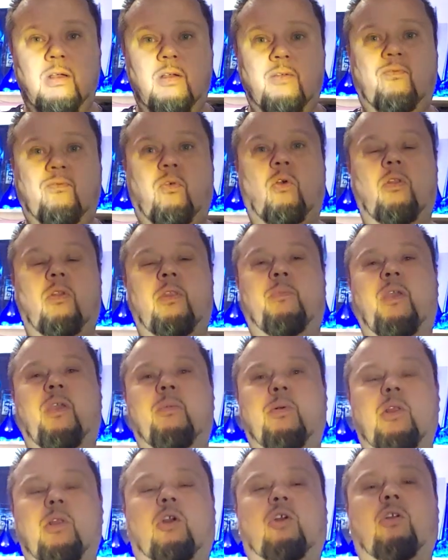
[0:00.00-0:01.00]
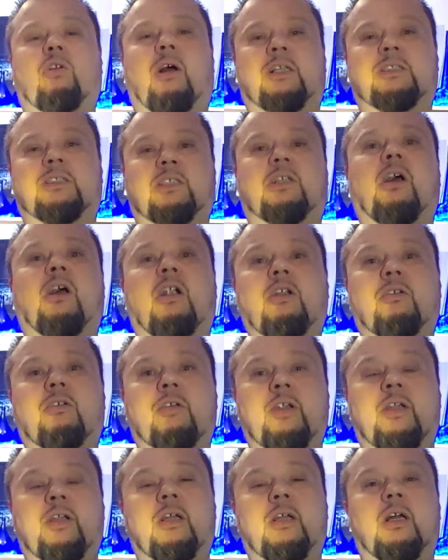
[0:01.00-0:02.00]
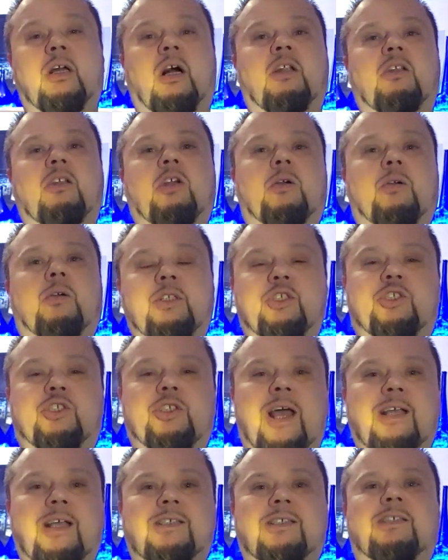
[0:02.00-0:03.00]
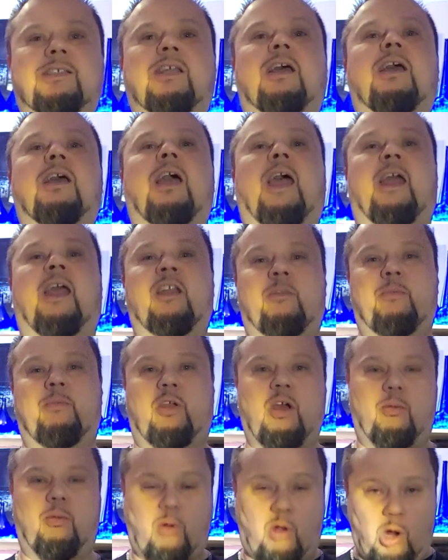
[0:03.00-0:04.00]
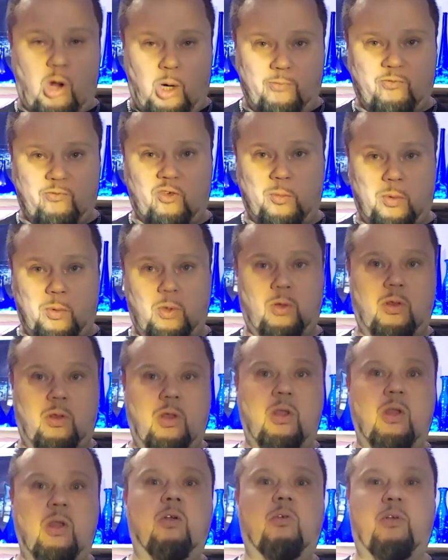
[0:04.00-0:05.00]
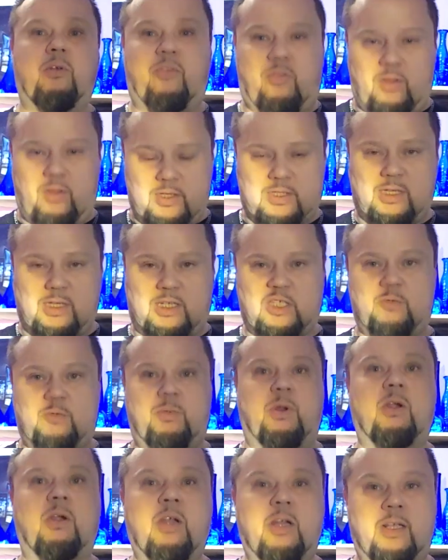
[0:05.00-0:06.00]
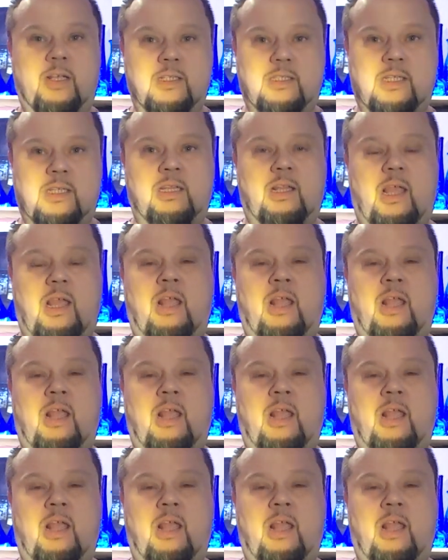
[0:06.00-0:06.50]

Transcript: for the people across the country to ingest and to become comfortable with this experience and,